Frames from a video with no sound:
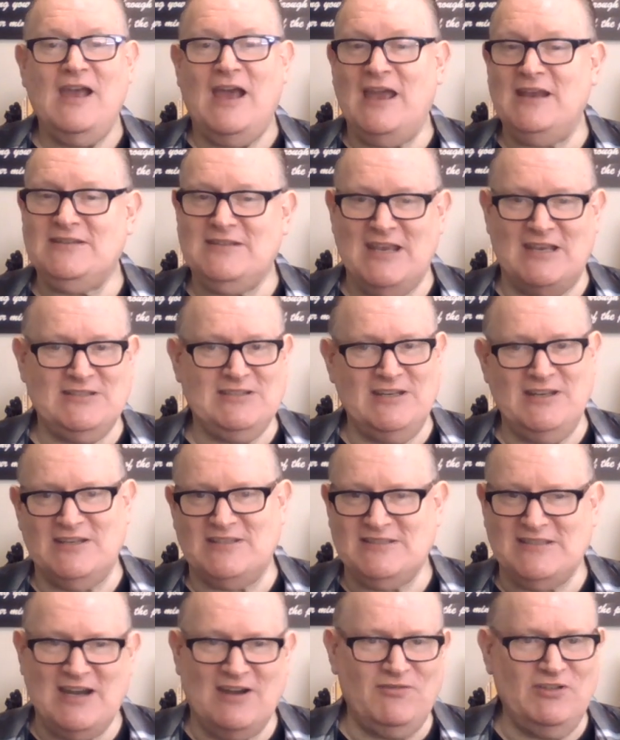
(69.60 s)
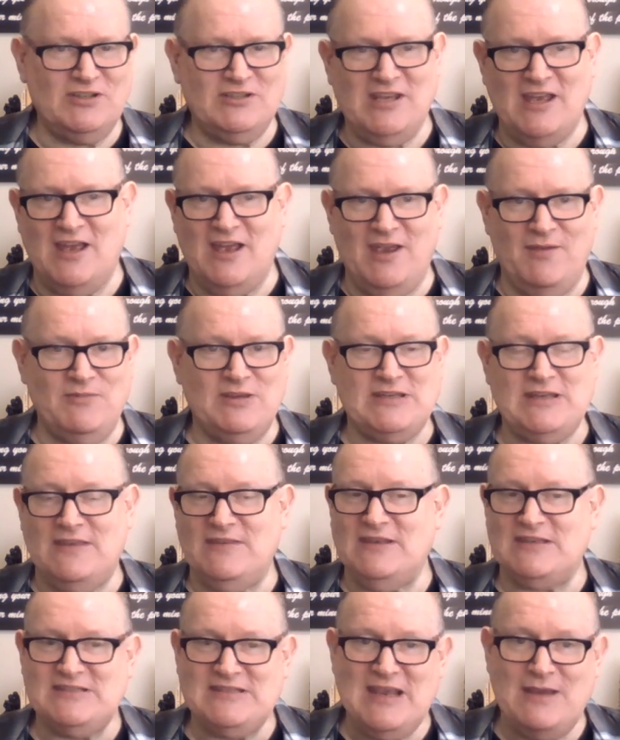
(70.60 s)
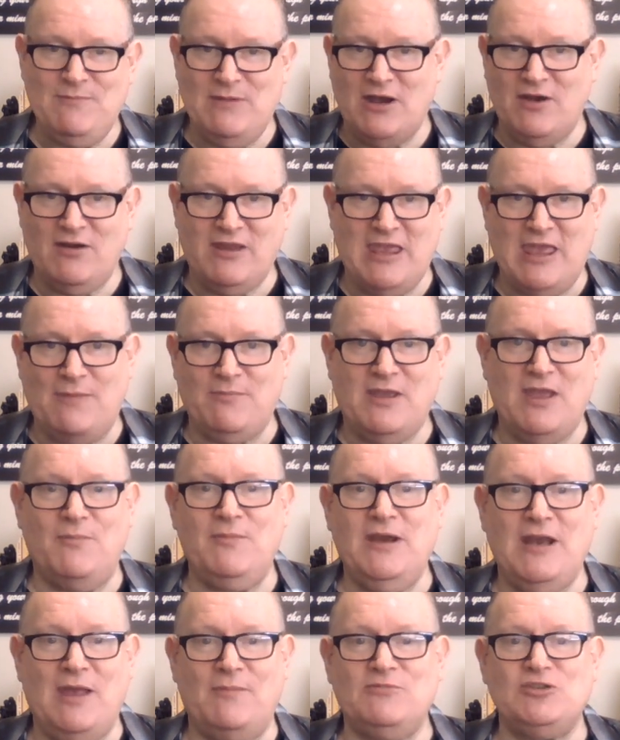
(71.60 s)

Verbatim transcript: I tested it several times and the same error kept coming up.